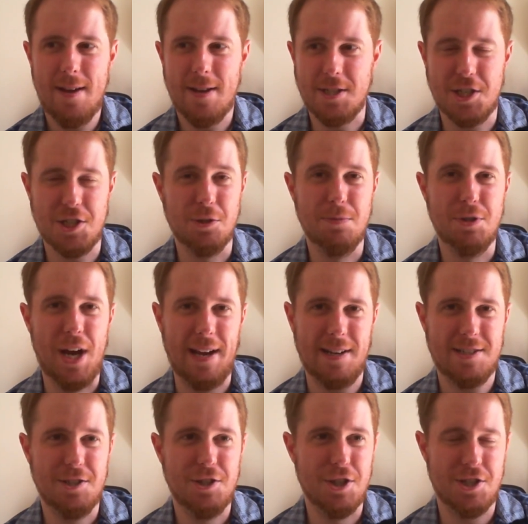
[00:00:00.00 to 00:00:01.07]
as a
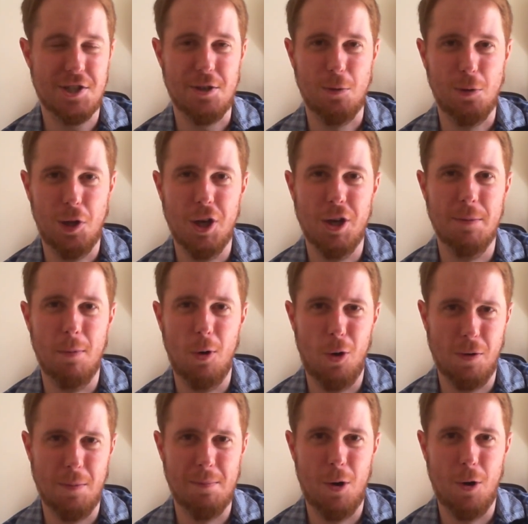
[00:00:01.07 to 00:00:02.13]
subject just to learn
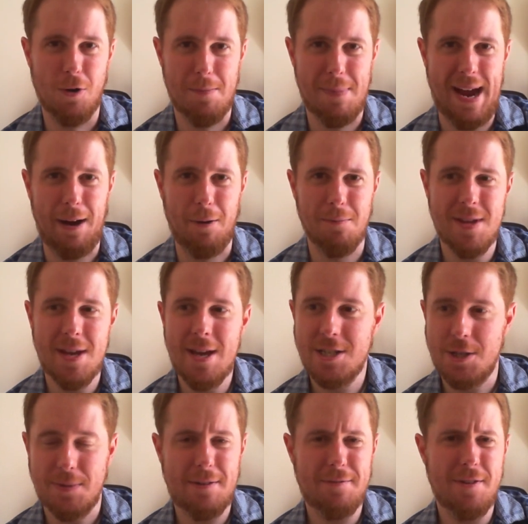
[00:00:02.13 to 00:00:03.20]
more and more about.
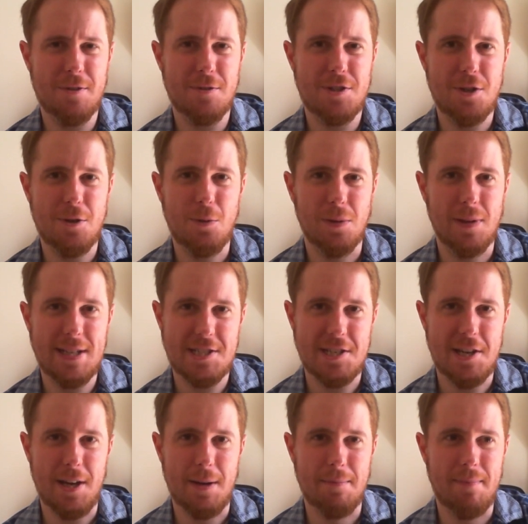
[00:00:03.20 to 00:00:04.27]
So without further ado, let's
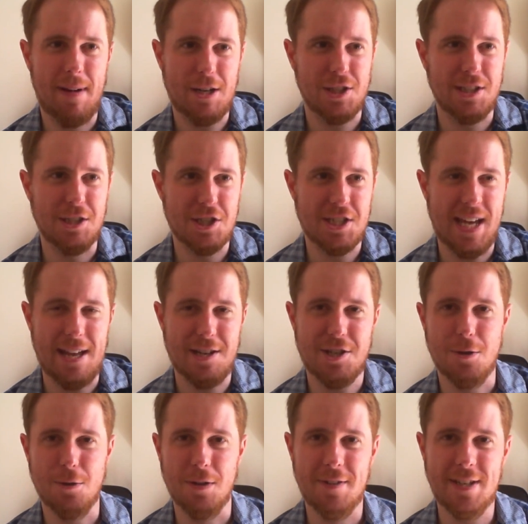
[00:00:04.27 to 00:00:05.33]
actually just get
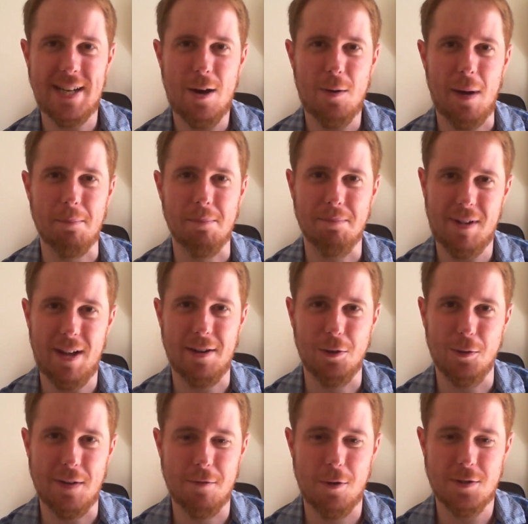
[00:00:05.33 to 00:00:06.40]
to the video. I'm kind
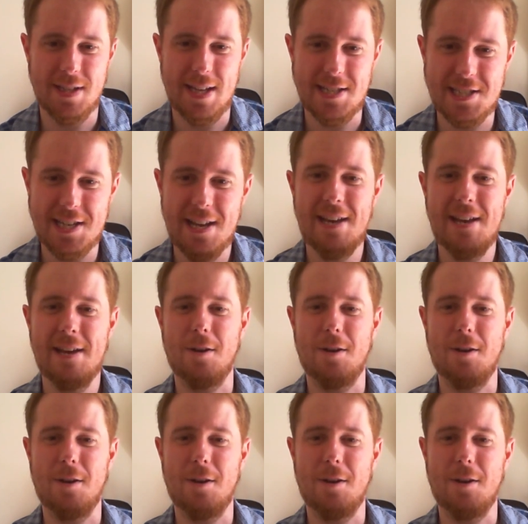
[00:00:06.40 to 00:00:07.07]
of looking forward to this.